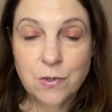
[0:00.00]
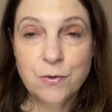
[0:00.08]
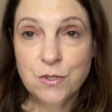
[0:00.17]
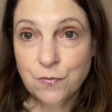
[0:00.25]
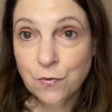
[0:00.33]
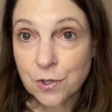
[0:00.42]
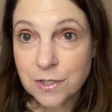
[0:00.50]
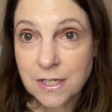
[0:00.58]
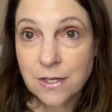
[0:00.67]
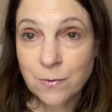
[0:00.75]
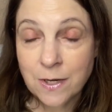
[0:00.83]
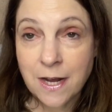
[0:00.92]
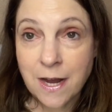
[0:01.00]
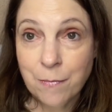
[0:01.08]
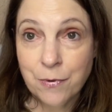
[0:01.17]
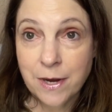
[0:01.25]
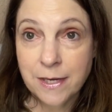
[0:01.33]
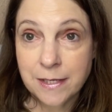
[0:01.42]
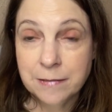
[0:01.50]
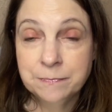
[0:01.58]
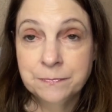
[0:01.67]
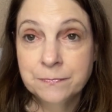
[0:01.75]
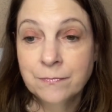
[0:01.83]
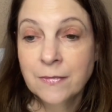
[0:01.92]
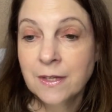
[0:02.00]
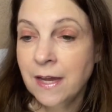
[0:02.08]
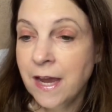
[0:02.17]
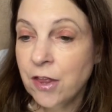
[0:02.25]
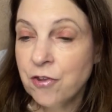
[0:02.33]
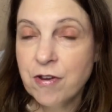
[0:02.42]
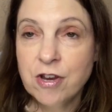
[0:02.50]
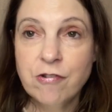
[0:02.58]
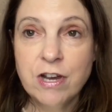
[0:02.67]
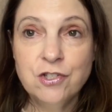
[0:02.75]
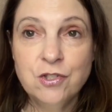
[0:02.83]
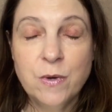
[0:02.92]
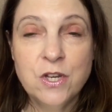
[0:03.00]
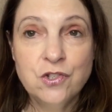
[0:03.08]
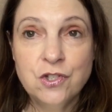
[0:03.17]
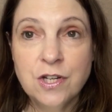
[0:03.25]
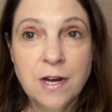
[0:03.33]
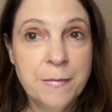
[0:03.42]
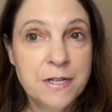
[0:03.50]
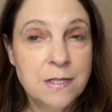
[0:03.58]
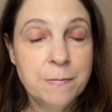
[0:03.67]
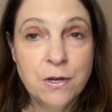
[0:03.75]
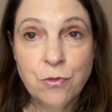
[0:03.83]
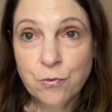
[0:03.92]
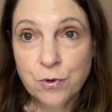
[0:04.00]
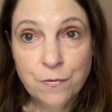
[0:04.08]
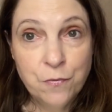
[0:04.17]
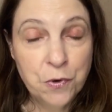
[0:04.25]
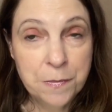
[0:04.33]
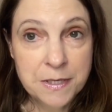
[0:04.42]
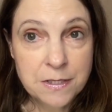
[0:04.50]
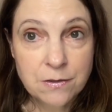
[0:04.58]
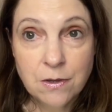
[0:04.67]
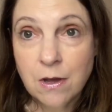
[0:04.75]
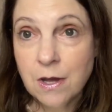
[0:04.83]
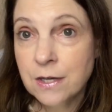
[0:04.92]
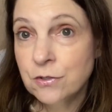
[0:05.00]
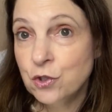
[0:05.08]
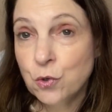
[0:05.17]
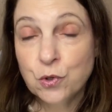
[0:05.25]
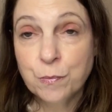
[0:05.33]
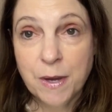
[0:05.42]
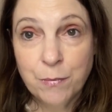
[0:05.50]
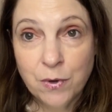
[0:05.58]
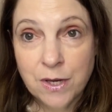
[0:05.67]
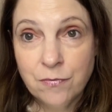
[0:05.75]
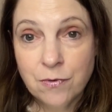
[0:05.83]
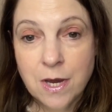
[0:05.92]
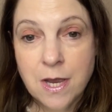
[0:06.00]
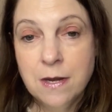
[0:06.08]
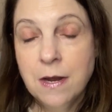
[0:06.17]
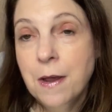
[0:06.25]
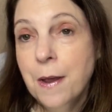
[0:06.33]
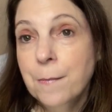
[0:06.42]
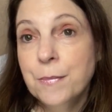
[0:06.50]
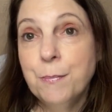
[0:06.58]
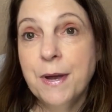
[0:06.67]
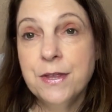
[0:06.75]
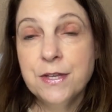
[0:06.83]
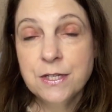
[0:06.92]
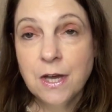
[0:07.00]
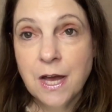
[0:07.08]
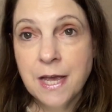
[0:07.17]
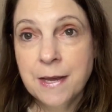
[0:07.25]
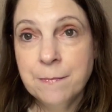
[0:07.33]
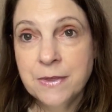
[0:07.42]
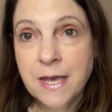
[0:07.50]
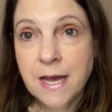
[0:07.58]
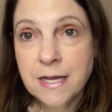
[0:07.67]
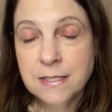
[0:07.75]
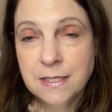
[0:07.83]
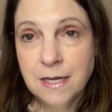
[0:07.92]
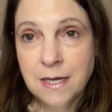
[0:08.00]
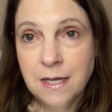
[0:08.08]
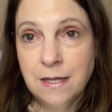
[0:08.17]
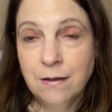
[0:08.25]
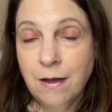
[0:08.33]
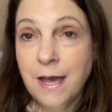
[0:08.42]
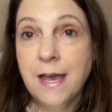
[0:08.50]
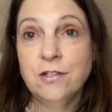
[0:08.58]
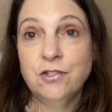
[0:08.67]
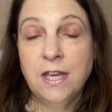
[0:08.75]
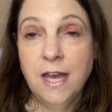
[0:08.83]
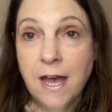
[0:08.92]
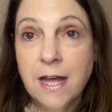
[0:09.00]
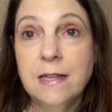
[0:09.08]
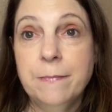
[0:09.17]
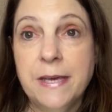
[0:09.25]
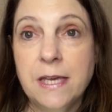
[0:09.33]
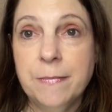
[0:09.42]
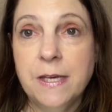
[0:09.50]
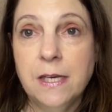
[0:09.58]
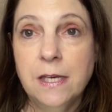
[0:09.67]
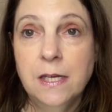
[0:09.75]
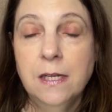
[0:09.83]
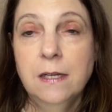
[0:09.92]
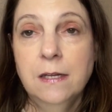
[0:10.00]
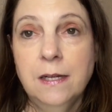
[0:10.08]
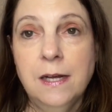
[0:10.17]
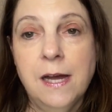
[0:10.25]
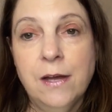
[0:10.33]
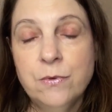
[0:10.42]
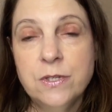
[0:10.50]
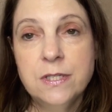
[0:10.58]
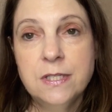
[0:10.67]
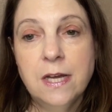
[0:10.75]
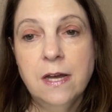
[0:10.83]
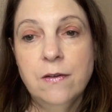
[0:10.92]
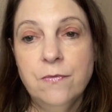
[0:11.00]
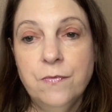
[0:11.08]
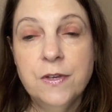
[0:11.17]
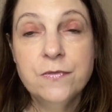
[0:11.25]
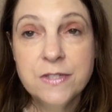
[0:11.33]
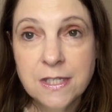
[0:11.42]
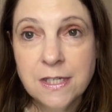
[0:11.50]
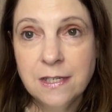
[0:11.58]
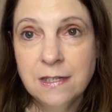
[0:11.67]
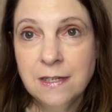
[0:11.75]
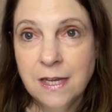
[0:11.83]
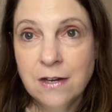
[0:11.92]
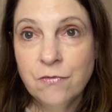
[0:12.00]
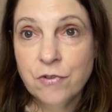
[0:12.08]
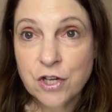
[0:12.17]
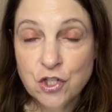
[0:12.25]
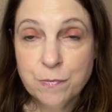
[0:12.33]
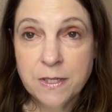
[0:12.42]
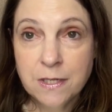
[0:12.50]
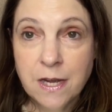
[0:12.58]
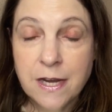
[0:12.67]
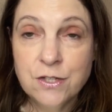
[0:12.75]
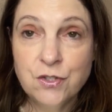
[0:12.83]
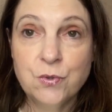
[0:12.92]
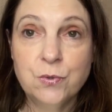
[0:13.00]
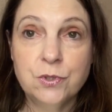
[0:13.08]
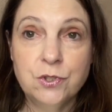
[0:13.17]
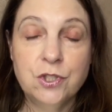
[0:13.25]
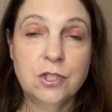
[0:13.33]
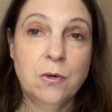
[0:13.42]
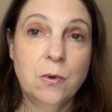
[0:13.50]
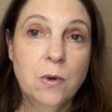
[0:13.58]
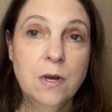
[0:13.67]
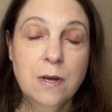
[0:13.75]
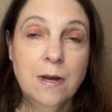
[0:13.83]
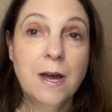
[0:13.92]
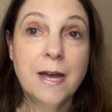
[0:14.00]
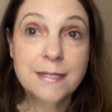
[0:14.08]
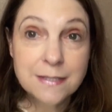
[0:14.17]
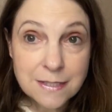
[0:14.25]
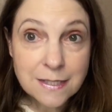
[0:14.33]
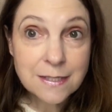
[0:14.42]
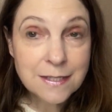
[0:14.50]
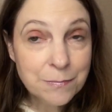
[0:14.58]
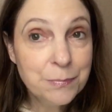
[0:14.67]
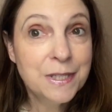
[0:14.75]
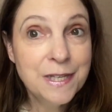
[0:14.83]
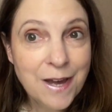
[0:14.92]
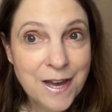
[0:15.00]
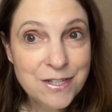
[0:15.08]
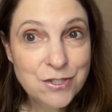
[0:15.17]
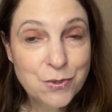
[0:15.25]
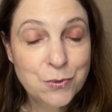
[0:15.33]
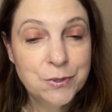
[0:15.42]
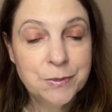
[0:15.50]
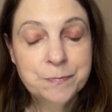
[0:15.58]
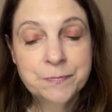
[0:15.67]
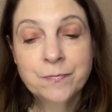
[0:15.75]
I was 14 when I got pregnant. 8th grade graduation, I must have been 3 or 4 months along, told my boyfriend. By the time that I actually had the baby, I was 15 and a freshman in high school. So I did complete high school.